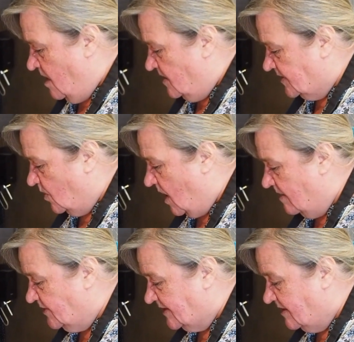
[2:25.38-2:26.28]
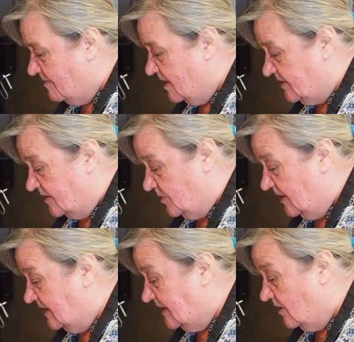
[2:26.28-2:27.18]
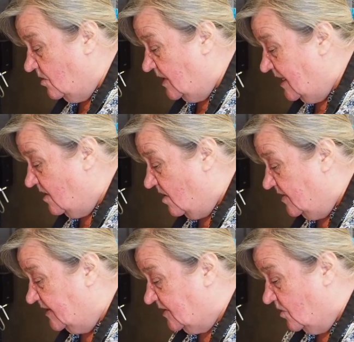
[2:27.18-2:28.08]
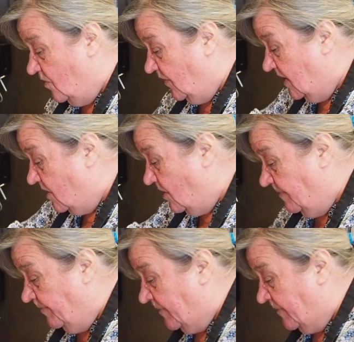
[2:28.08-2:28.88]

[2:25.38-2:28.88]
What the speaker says: So I'm just going to melt this really slowly on the stove here.